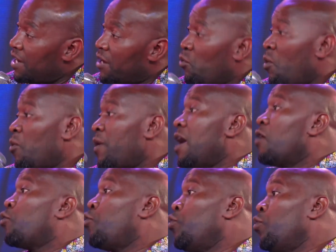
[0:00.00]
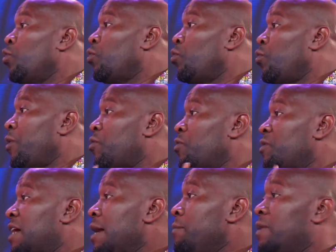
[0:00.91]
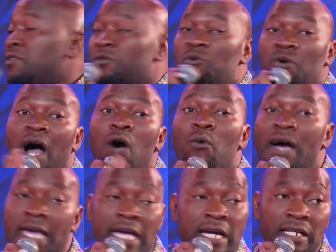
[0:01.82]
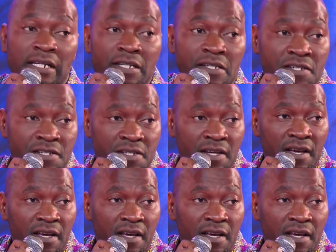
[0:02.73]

and we were cool. We could come and talk our English.